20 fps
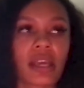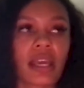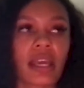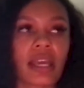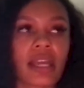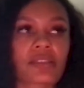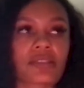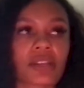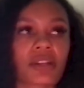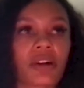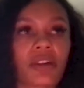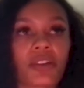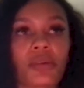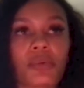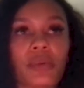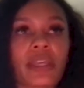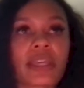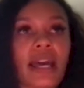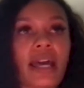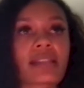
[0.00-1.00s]
And so like on the
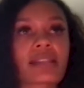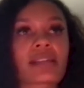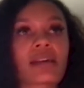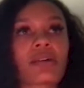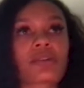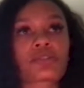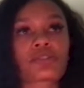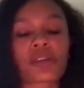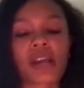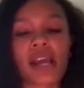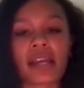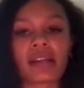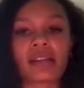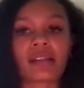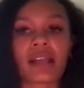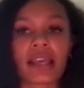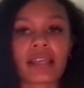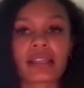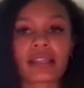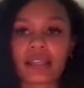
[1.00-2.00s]
weekends, I was trying
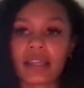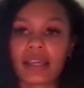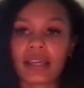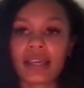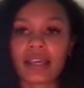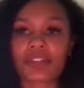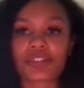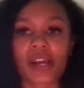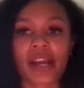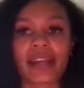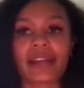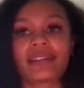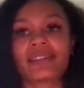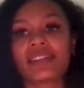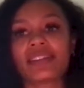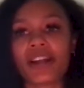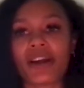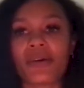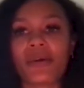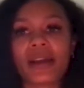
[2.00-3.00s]

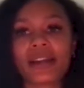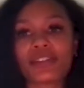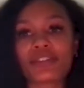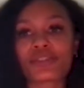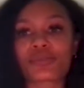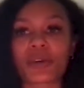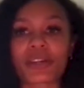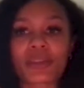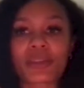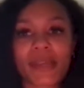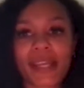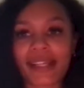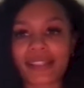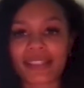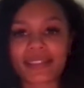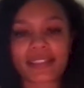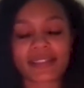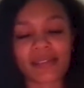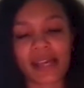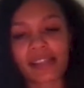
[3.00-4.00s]
to enjoy the
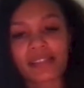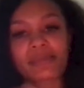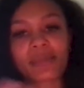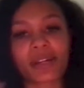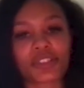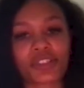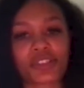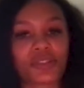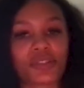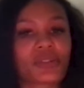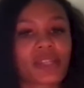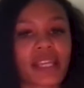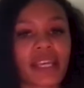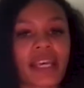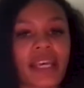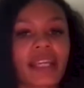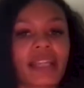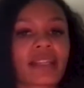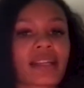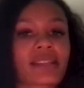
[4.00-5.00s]
weekends as much as you
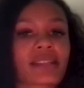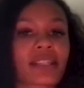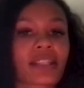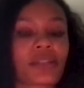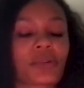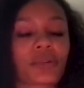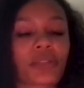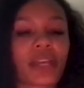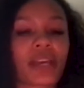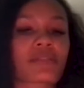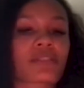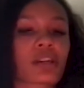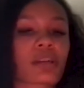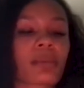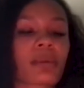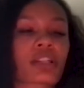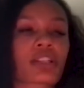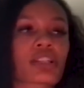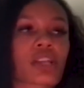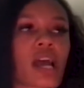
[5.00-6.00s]
can, because like you only have so
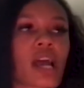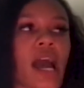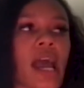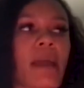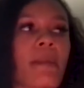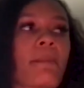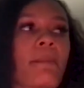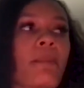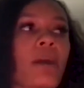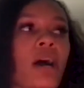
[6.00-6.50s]
much time.